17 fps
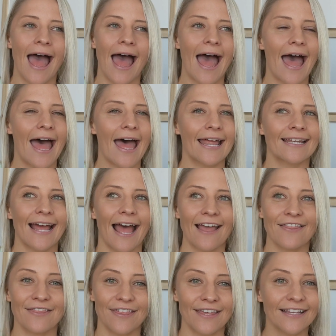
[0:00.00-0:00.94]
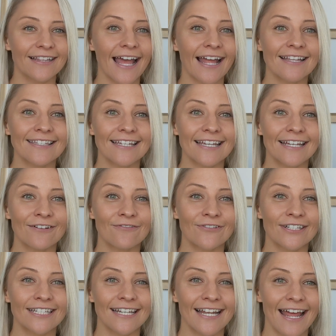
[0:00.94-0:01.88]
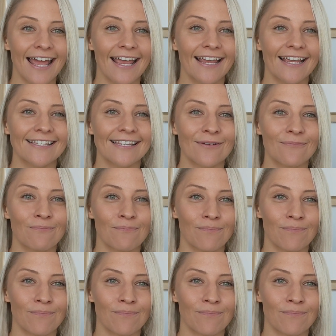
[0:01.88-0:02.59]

And I think that's it for today's